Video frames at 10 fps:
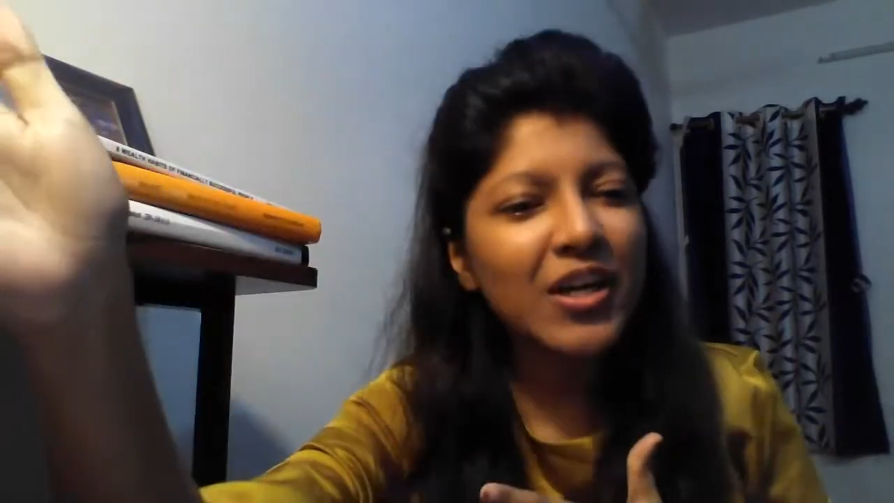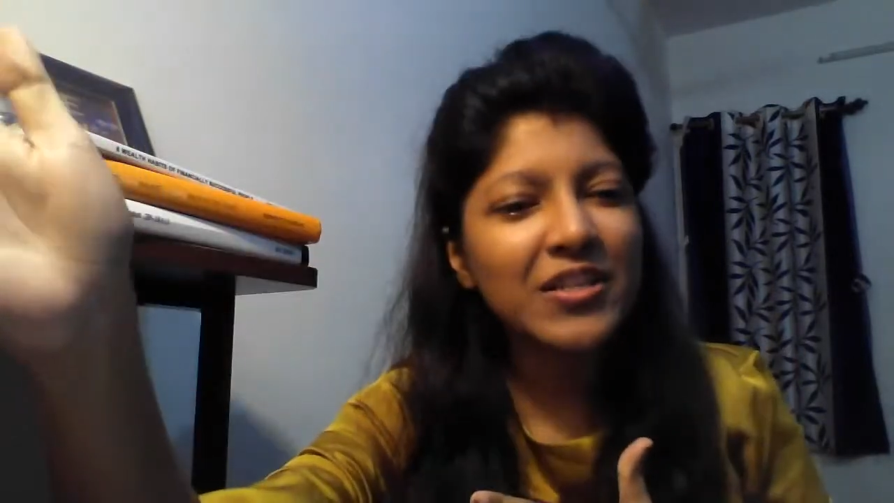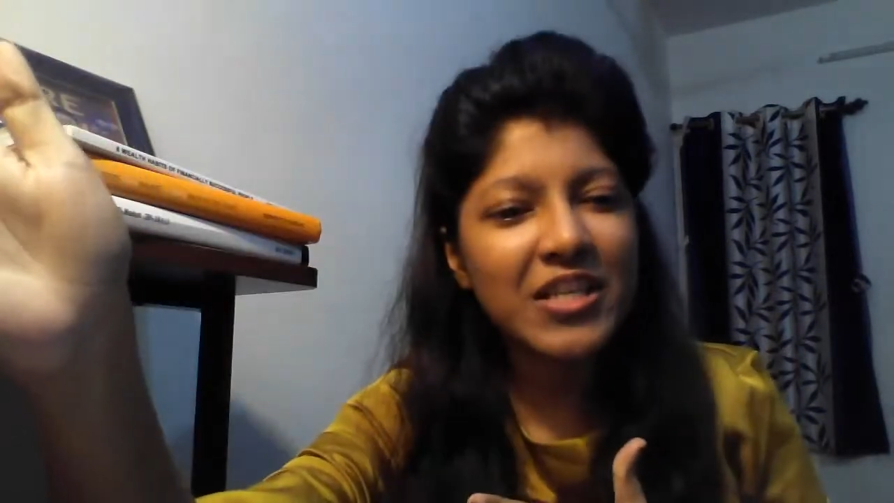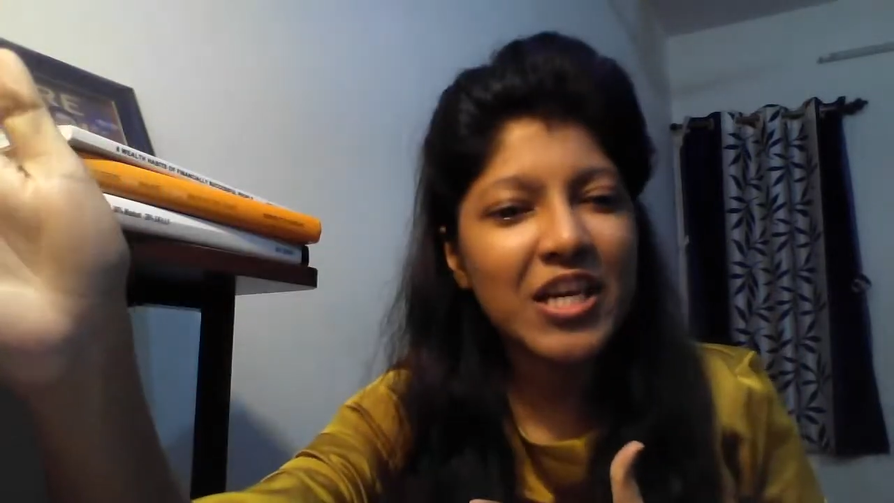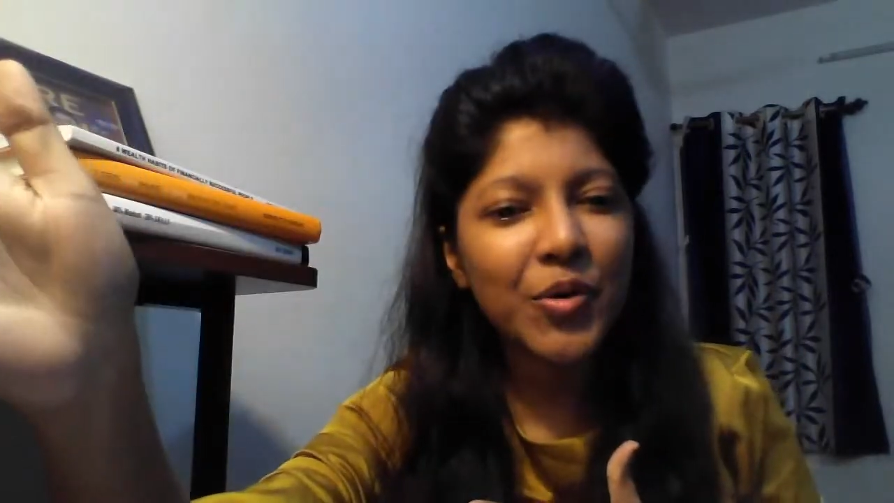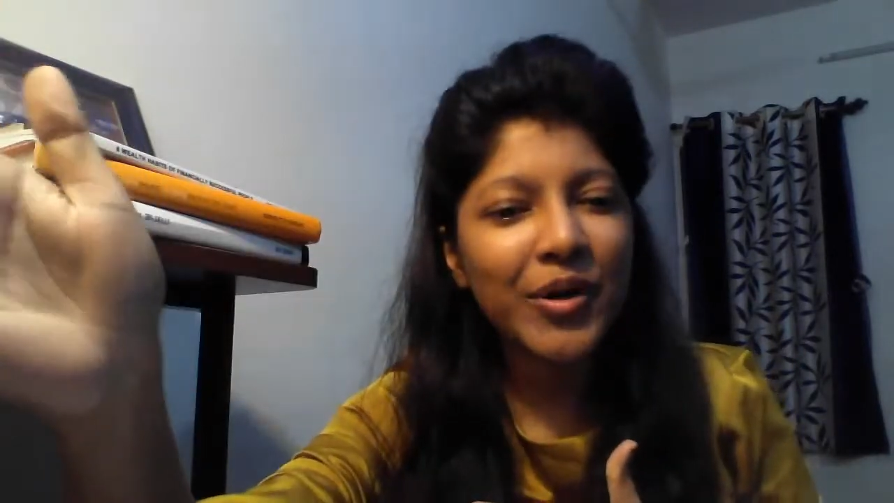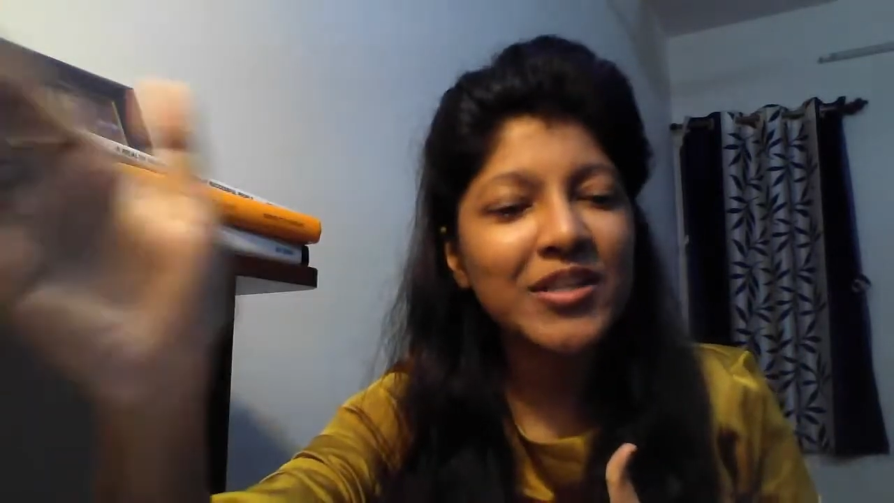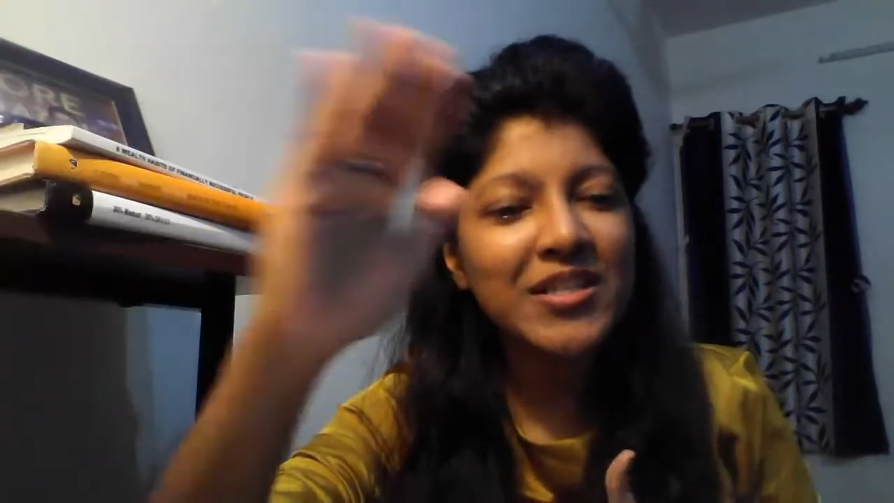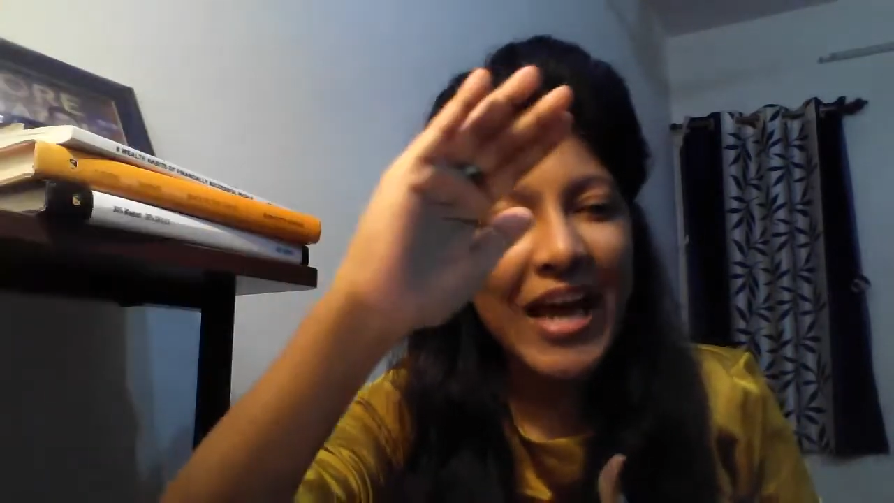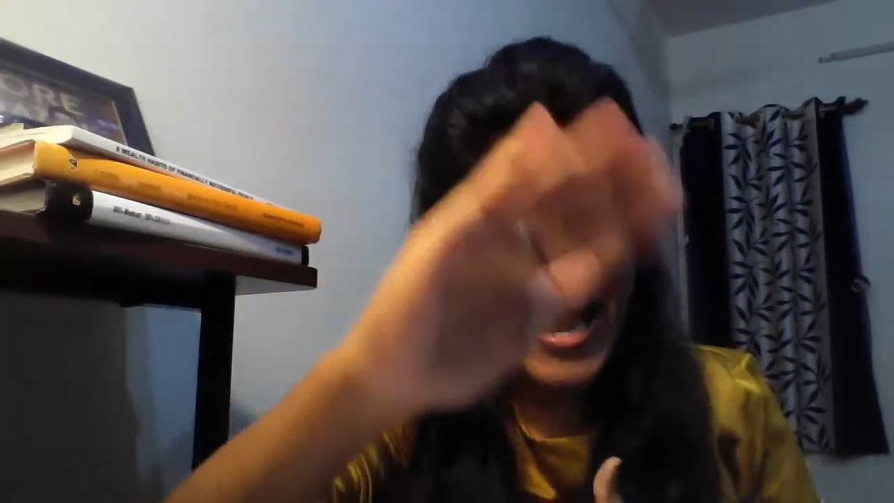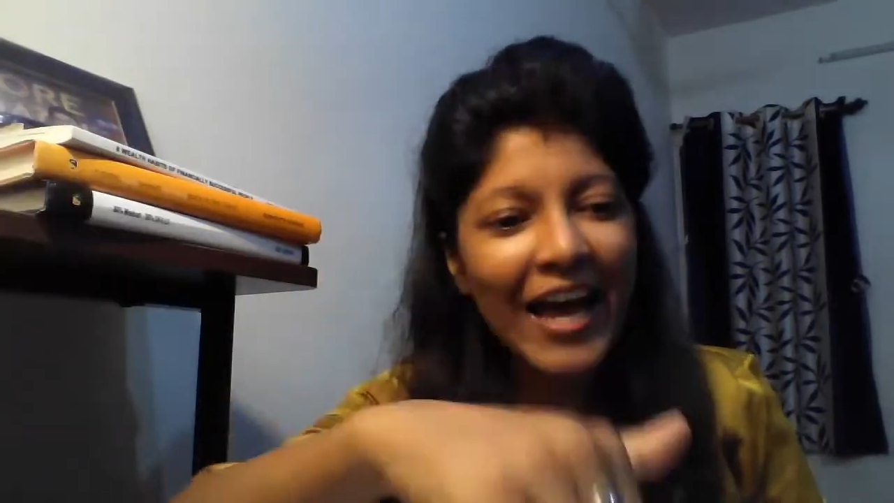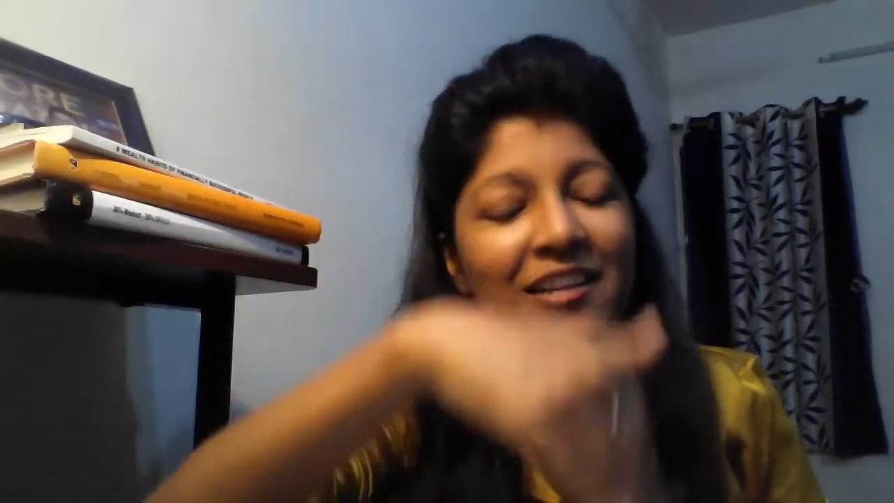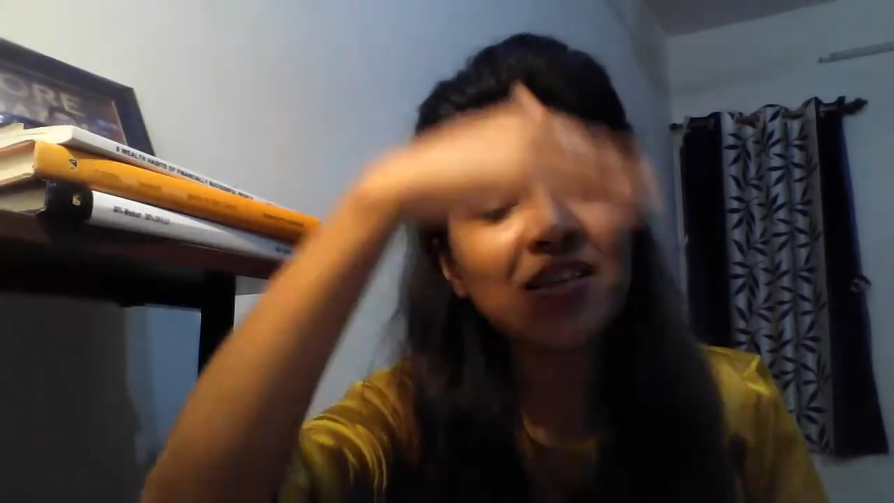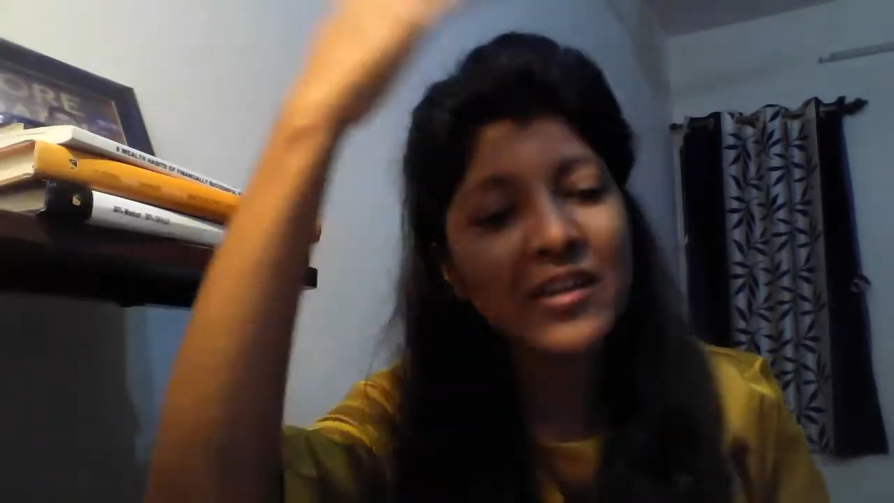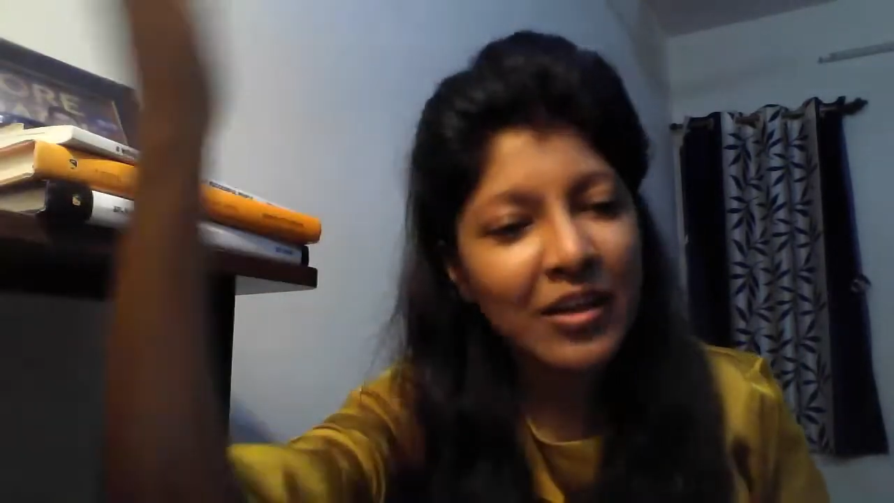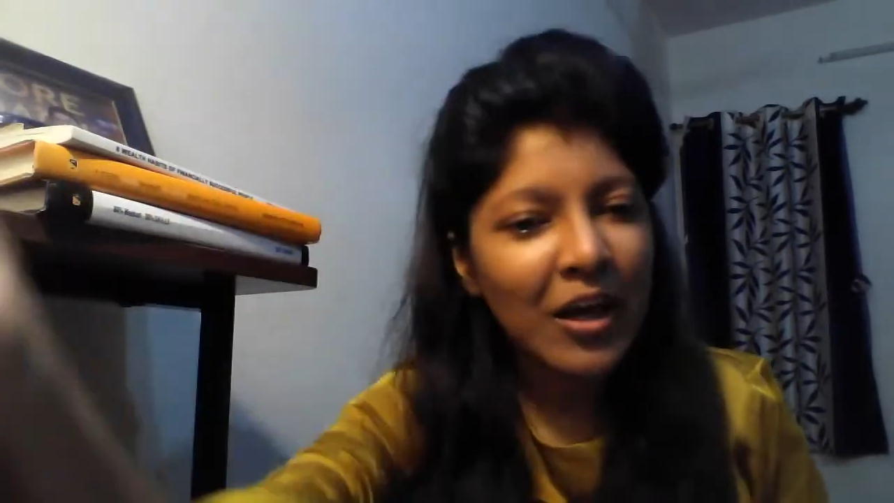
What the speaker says: consequence and